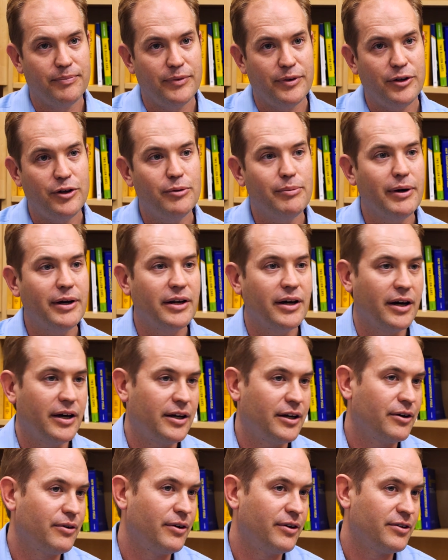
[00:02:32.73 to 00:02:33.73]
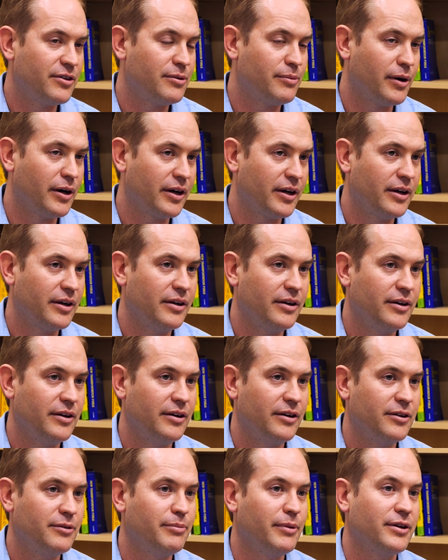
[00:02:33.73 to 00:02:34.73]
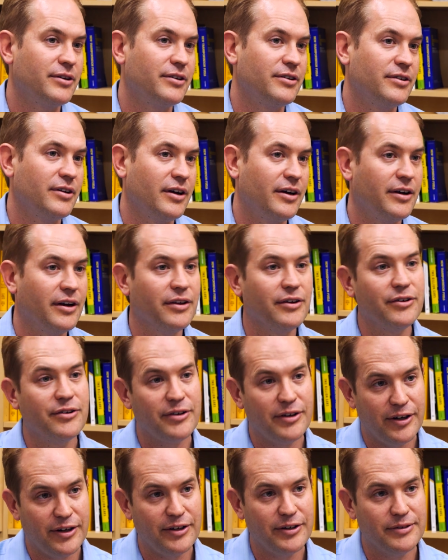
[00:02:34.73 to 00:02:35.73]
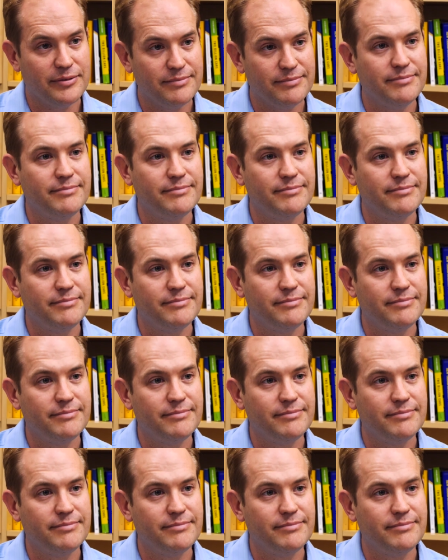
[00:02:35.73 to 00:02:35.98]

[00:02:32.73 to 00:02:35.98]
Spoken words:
you might not increase the market as much as another scenario.